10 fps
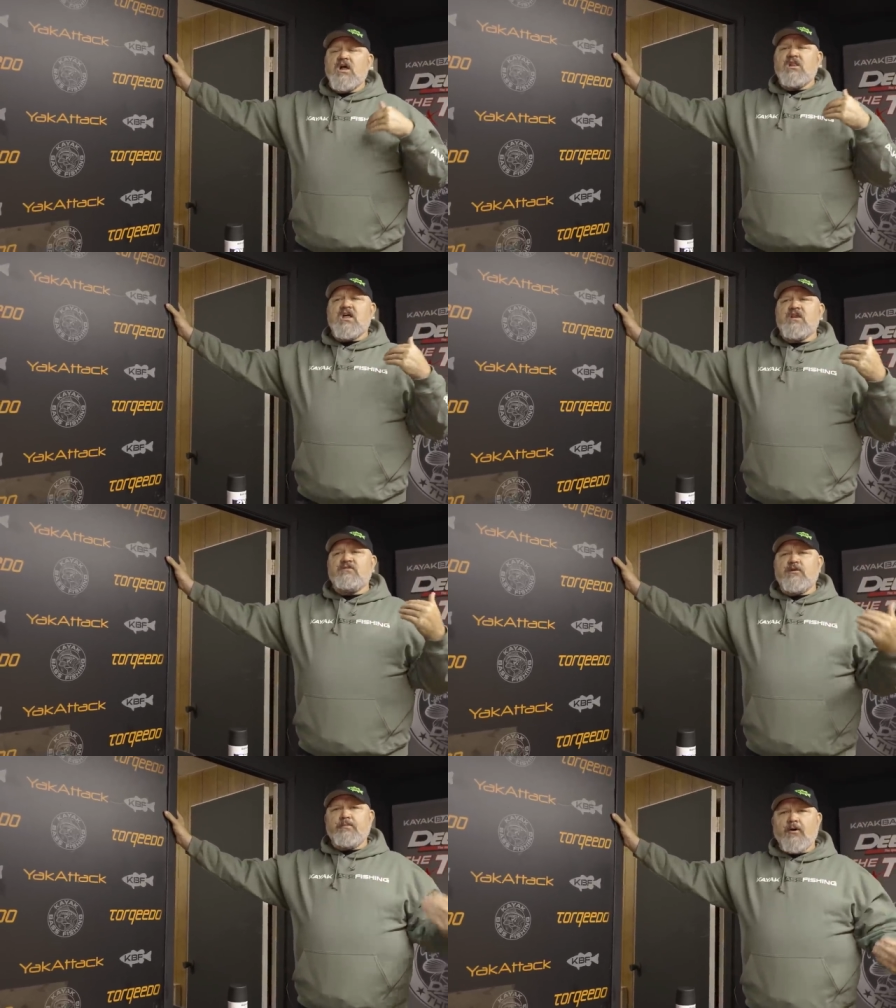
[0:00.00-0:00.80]
A lot of
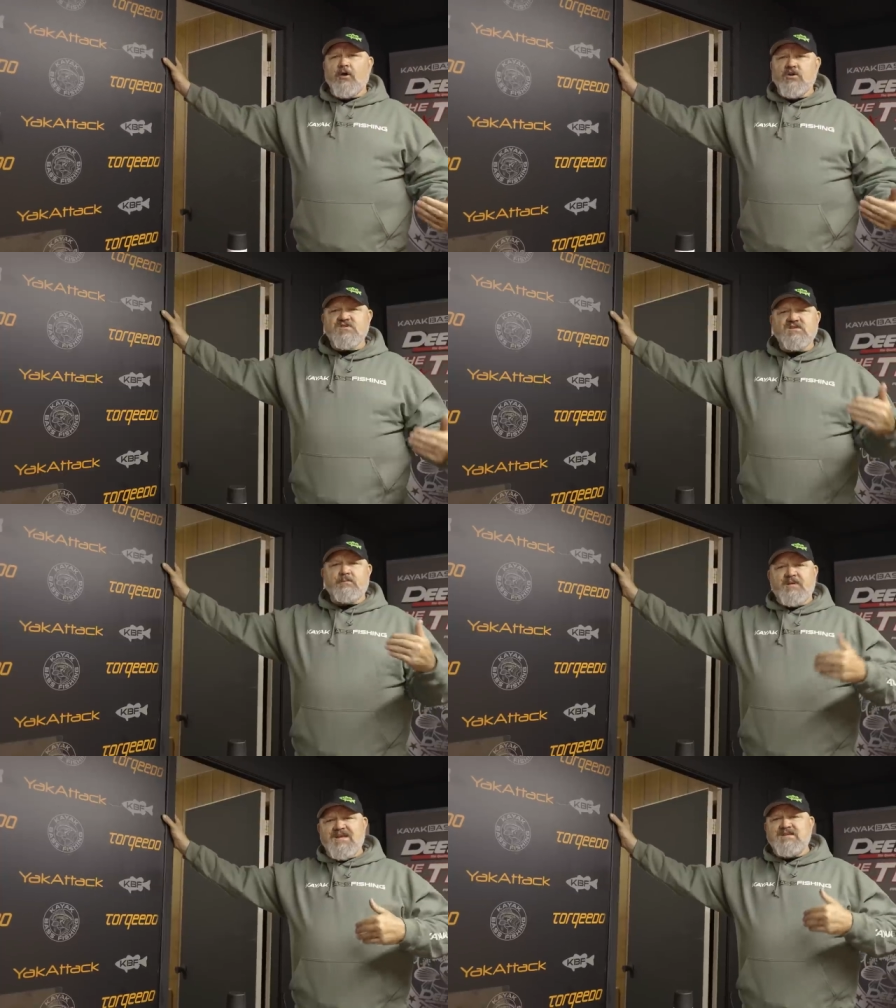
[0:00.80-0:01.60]
their parts
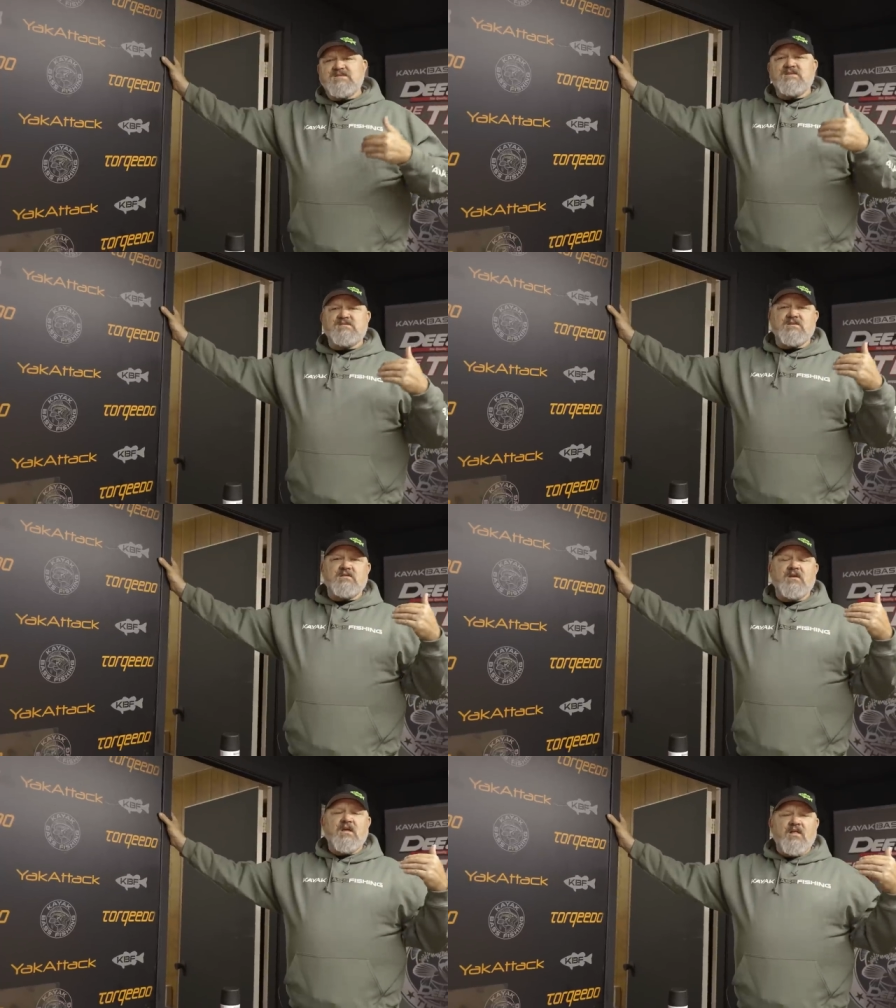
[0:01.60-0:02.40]
and pieces
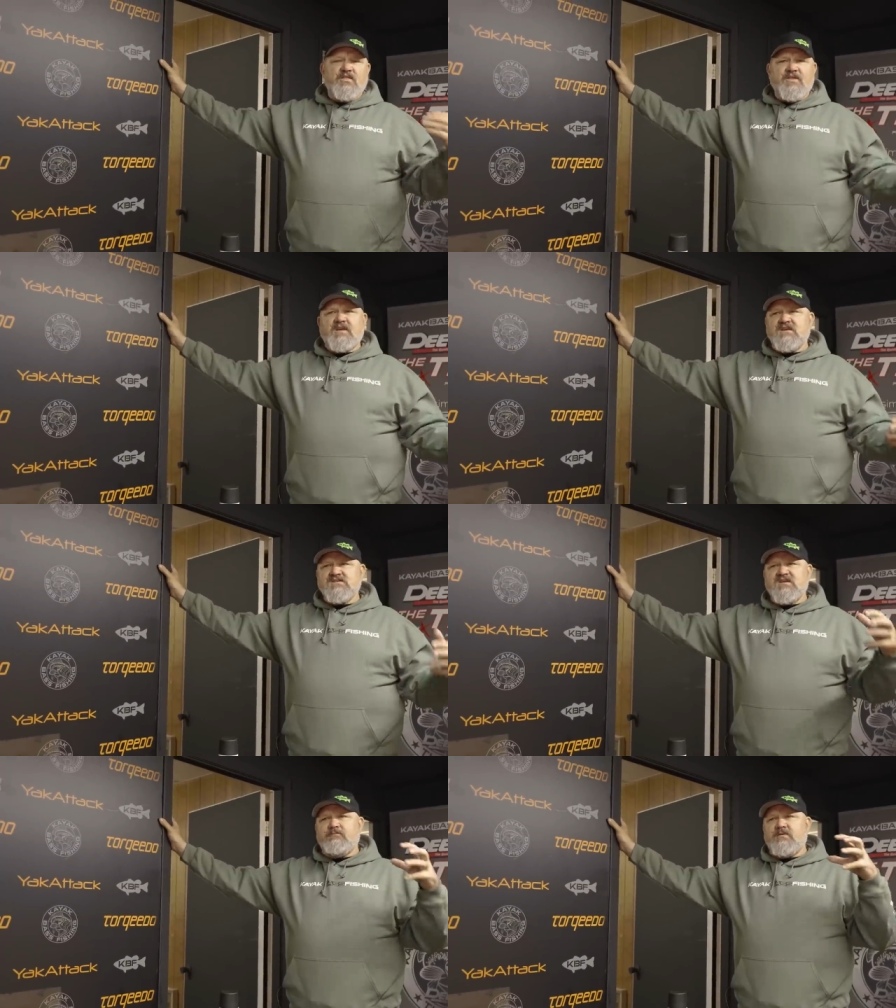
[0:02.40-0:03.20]
and
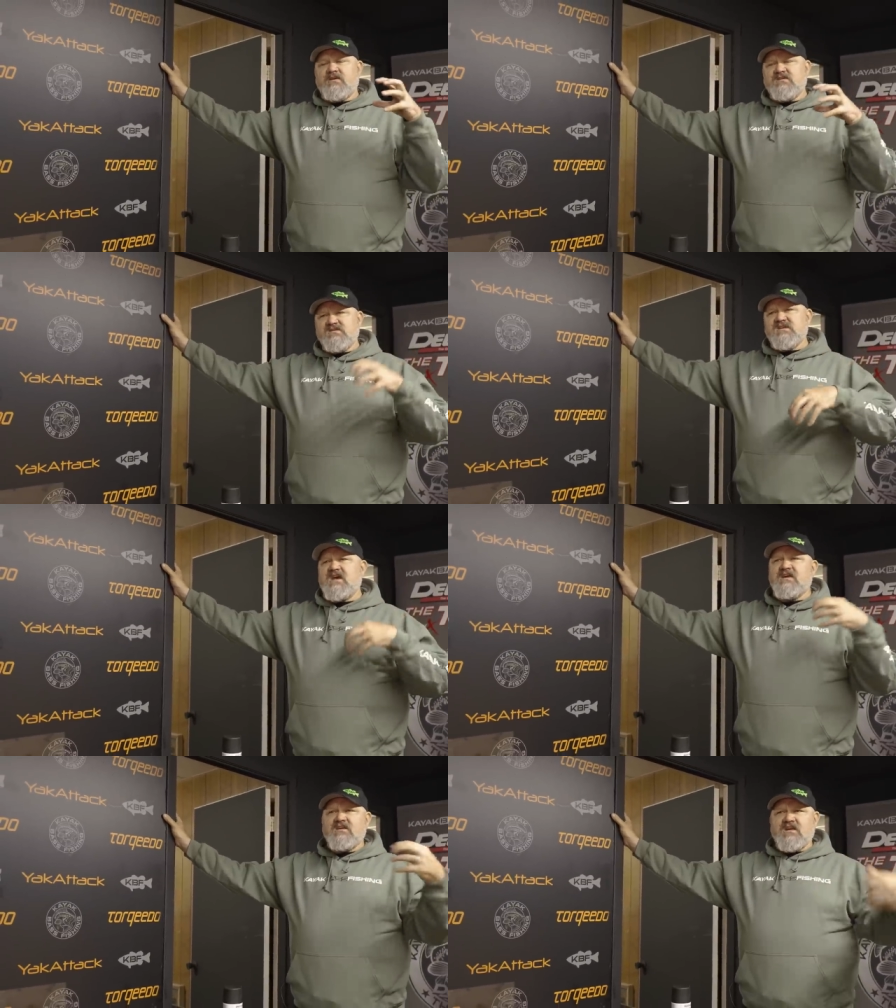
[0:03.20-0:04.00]
things have been
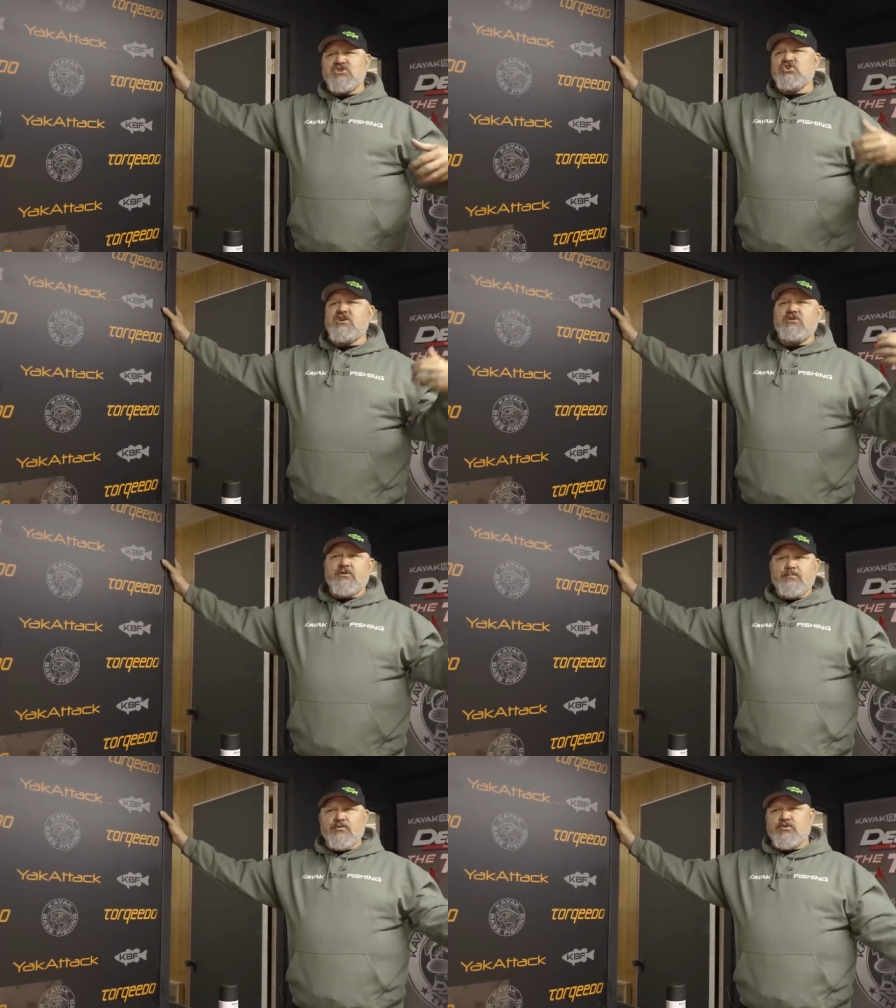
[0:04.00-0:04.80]
designed and engineered
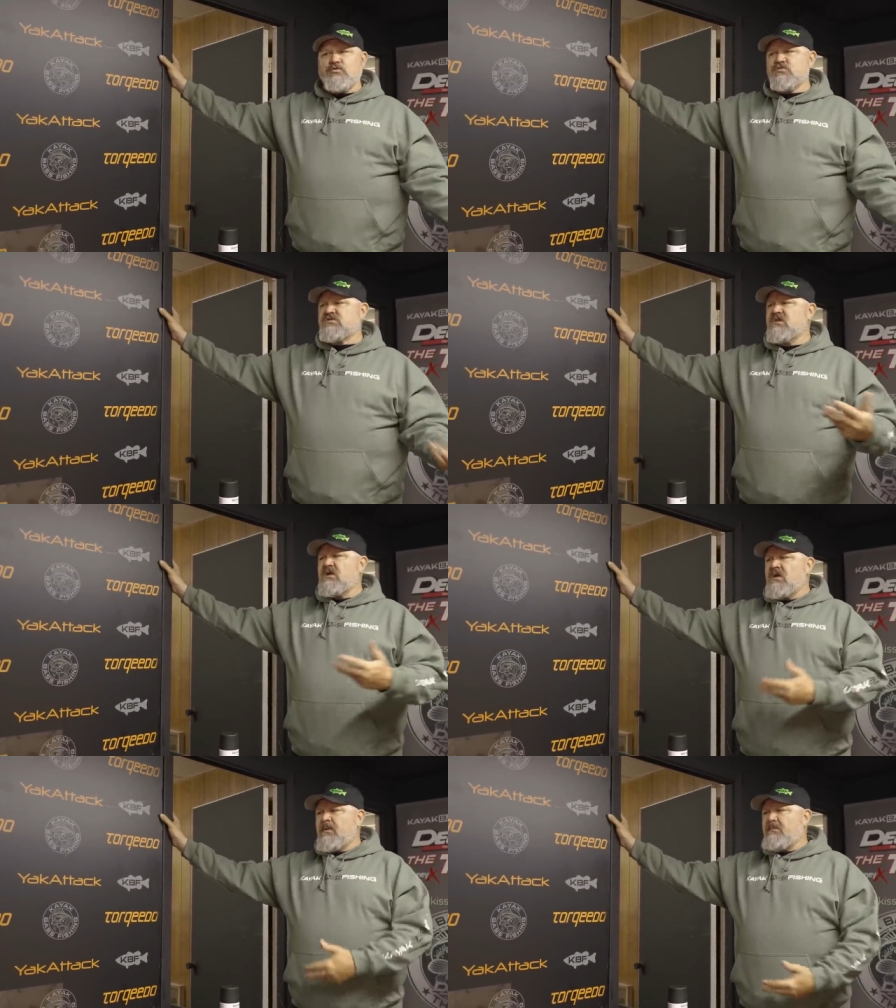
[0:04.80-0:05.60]
and produced
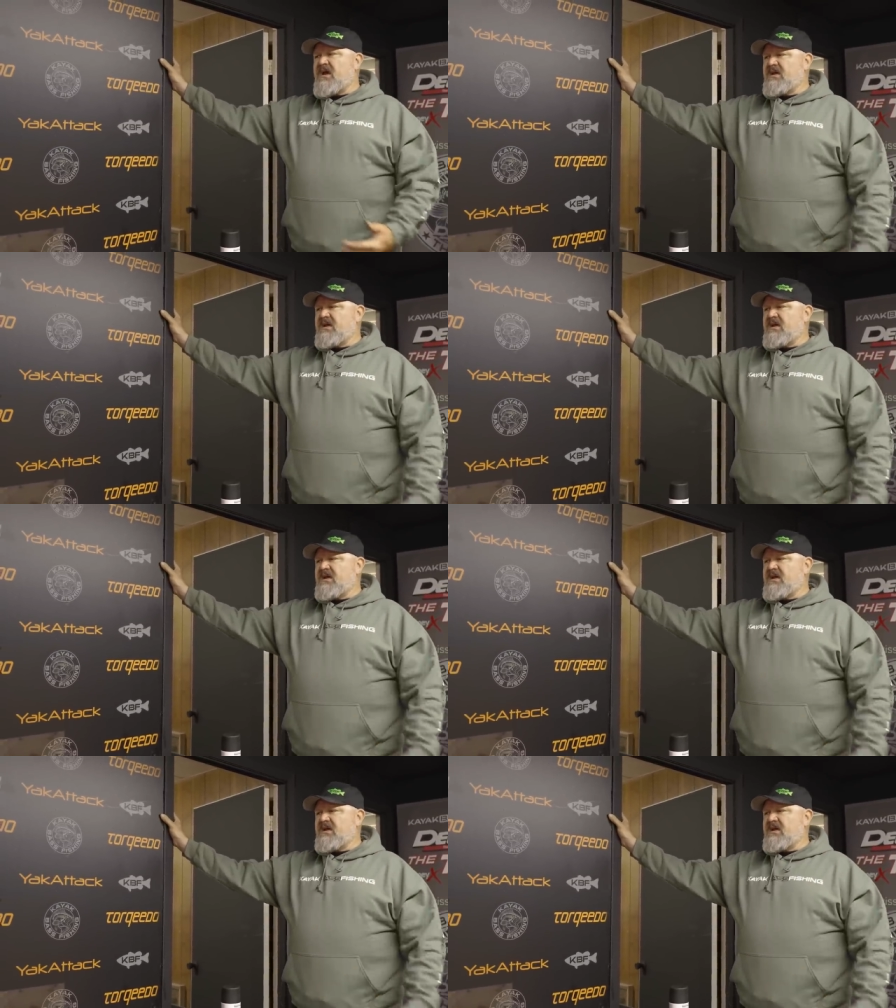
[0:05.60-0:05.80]
by